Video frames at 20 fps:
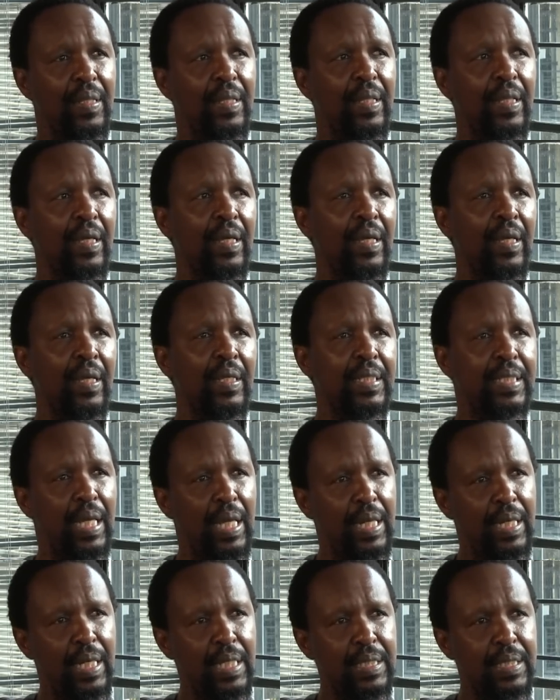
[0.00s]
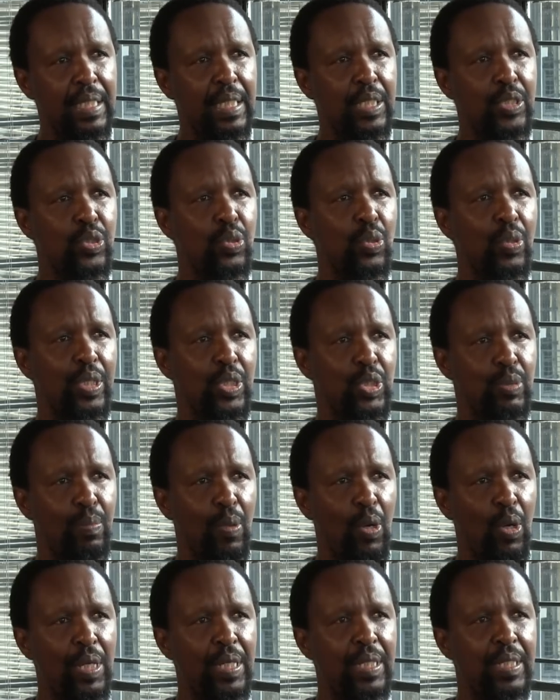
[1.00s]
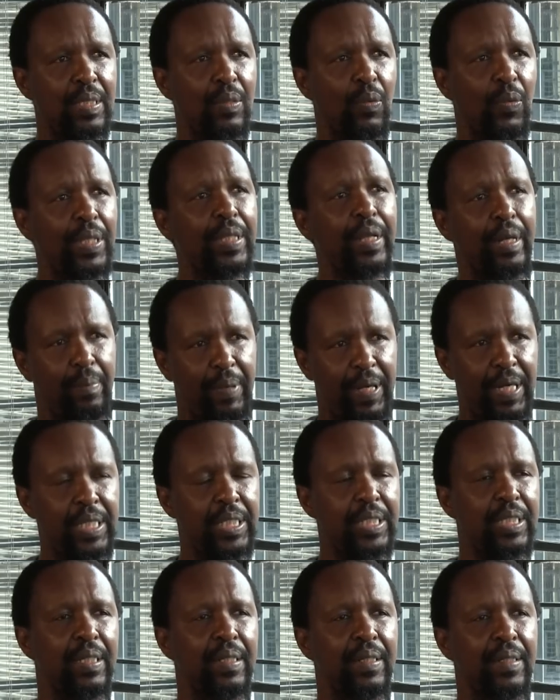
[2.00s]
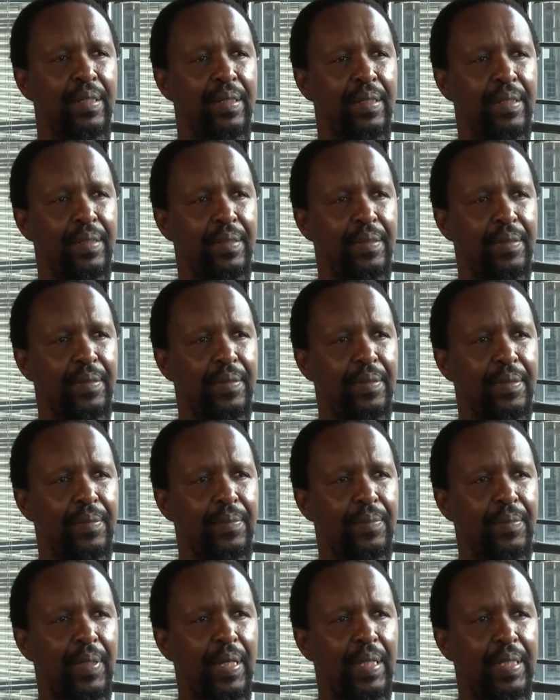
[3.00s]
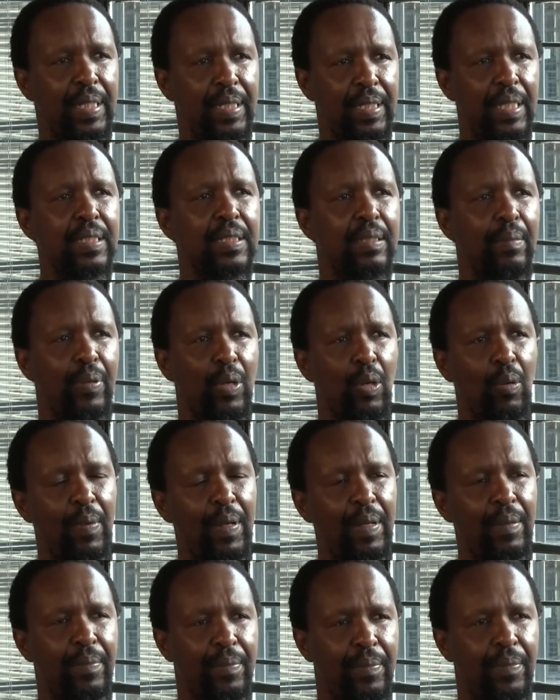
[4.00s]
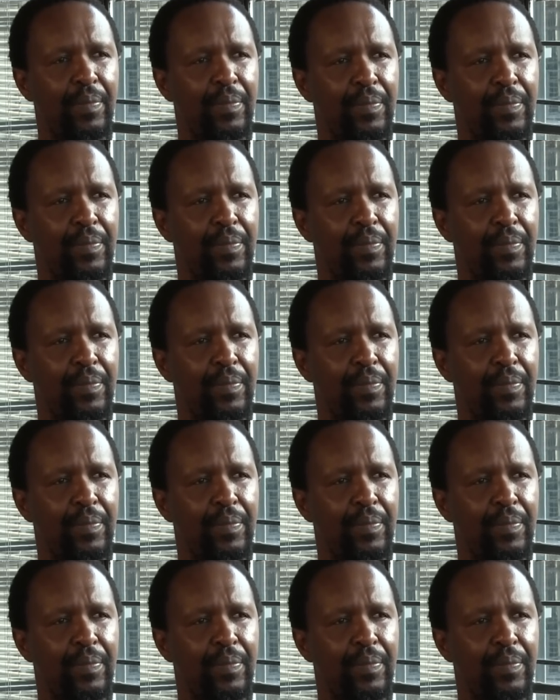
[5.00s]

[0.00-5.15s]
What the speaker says: the tendency is to respond with repression. I think that's the problem.